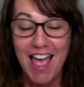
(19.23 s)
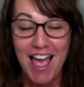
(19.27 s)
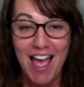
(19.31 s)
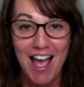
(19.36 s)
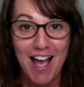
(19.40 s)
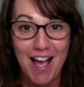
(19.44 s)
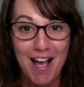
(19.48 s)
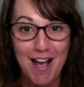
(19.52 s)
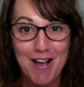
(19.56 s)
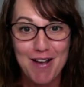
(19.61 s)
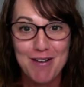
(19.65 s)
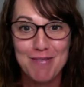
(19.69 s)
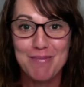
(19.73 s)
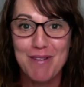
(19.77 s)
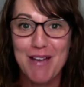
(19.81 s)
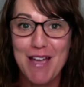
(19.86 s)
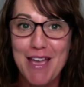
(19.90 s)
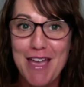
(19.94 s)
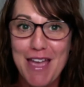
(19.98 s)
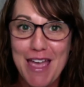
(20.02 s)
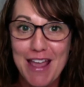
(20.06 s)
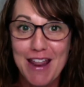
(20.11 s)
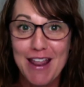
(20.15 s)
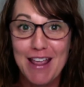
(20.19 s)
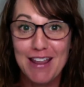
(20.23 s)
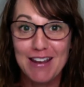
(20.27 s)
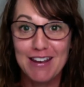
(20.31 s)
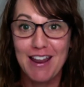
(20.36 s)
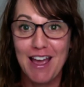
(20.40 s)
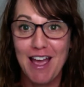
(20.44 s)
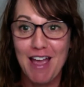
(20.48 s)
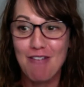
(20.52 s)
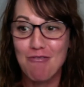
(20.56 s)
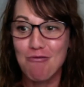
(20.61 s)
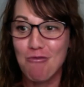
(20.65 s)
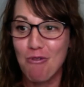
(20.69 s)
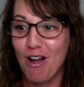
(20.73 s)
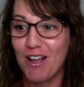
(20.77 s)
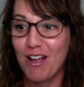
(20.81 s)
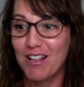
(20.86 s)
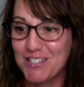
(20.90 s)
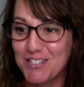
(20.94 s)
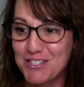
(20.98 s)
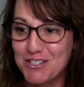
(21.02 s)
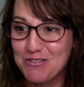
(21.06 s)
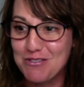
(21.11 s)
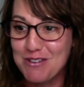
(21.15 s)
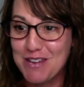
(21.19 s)
And I want
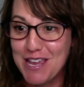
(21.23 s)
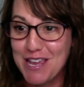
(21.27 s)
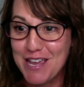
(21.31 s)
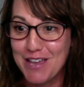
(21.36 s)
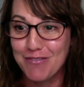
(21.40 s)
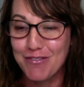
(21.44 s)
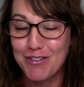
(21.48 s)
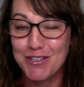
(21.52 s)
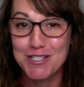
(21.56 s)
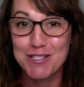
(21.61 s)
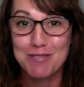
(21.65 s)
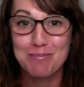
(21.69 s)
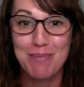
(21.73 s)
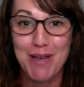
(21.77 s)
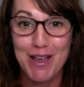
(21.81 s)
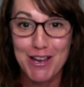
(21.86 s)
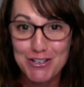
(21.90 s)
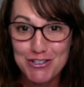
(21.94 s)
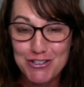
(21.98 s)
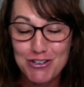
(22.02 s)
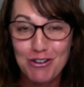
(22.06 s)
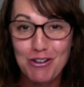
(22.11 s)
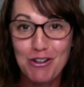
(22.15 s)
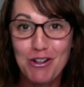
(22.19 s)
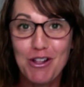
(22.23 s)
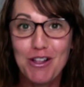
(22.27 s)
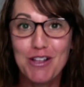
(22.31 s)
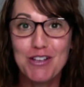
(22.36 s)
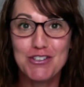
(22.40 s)
to give a special